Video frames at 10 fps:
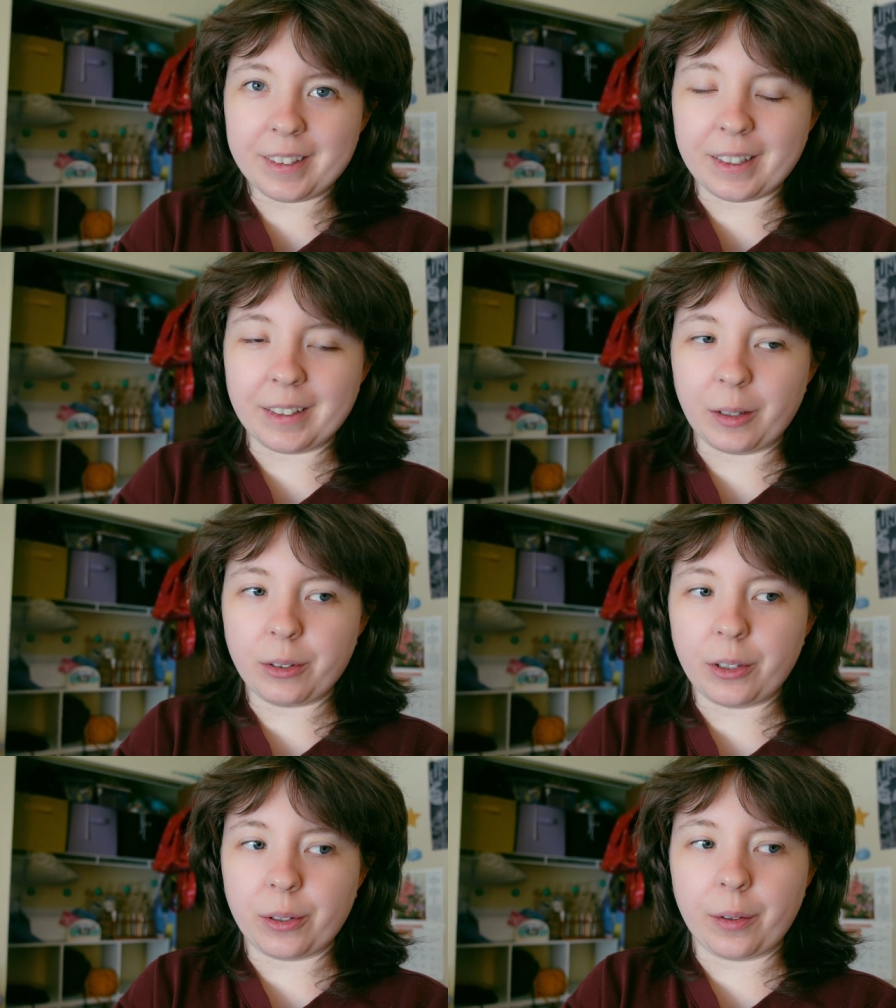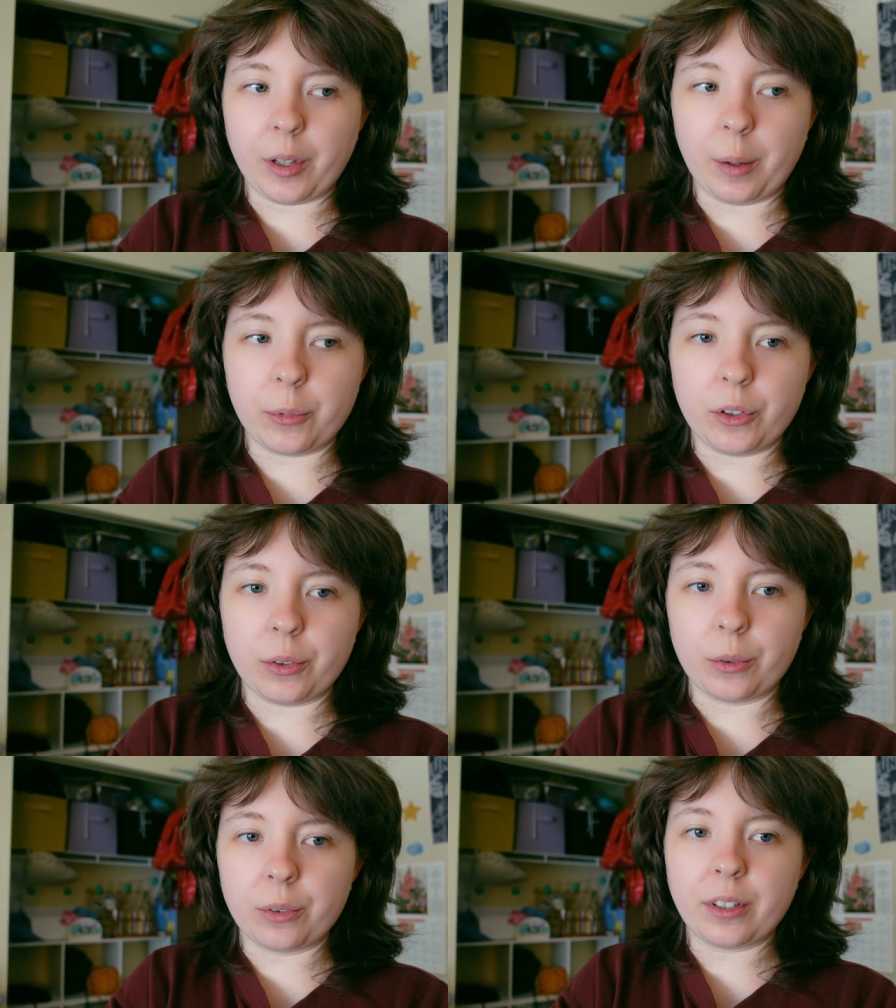and I definitely don't have time
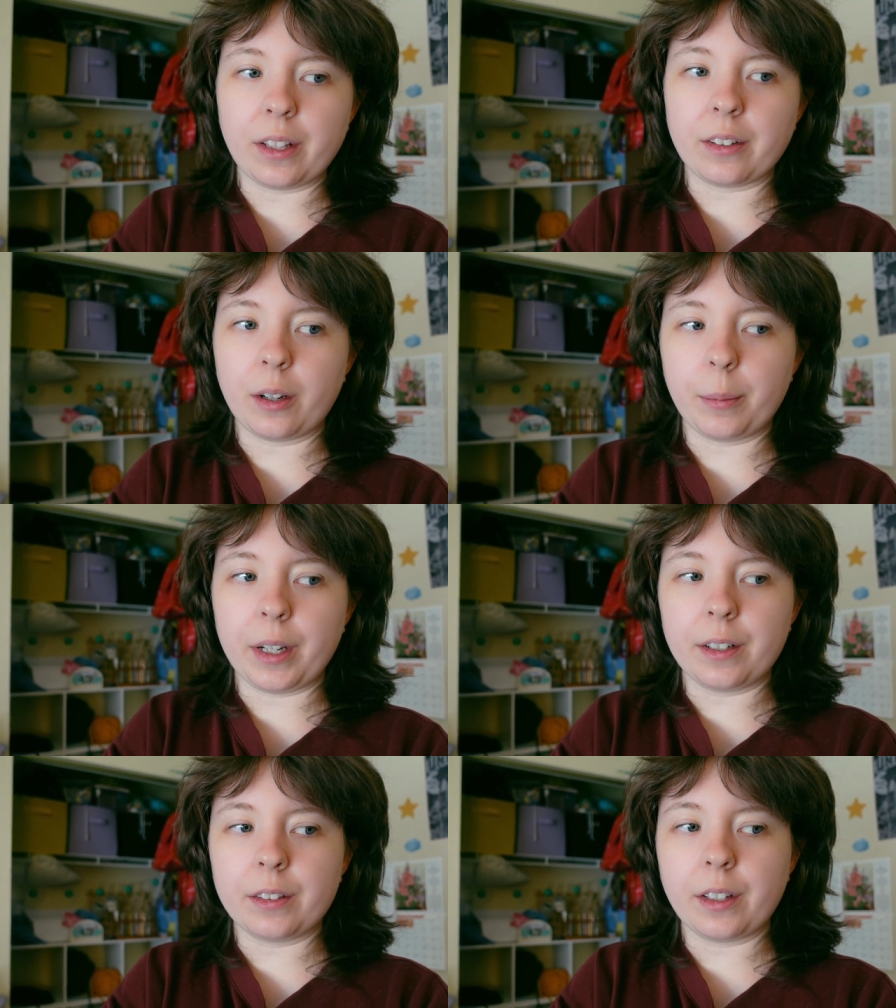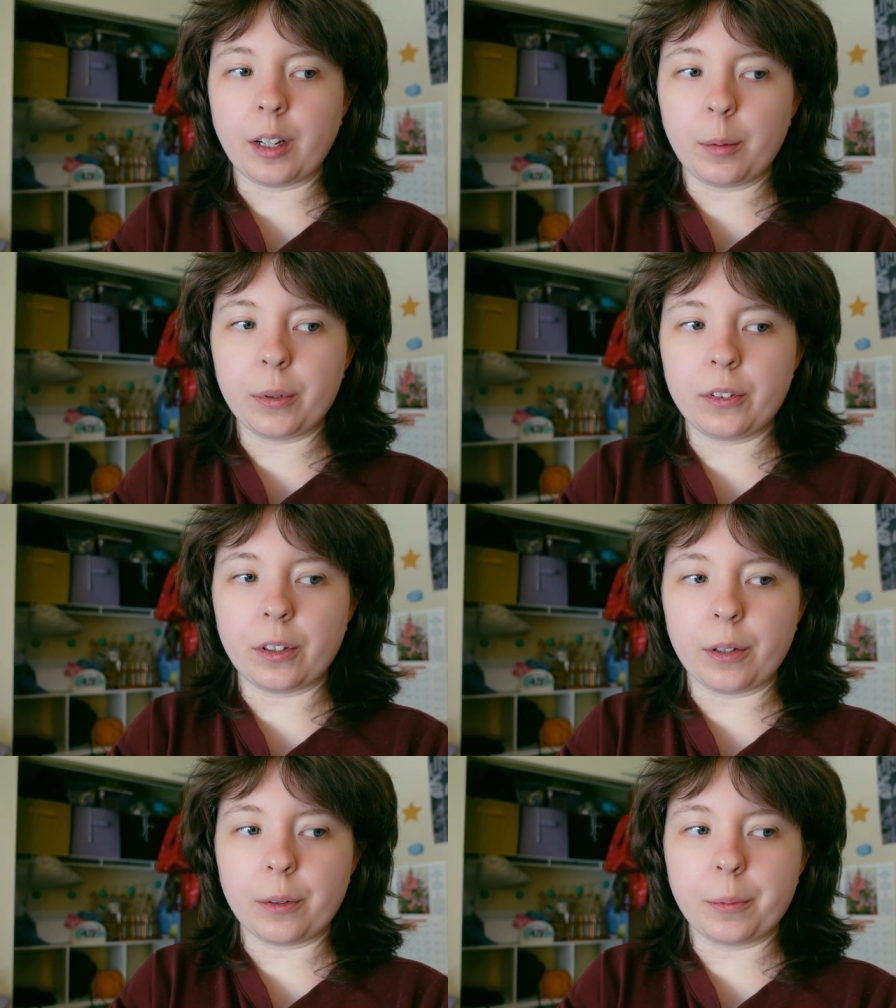to test out my setup,
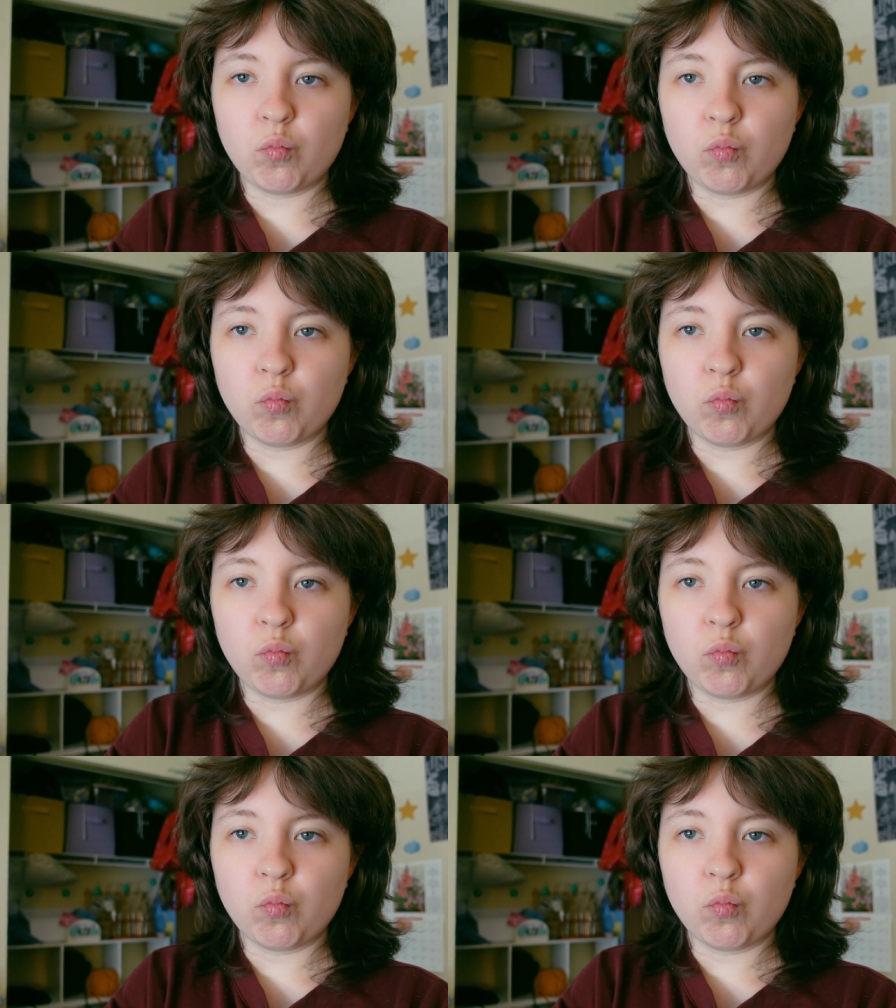so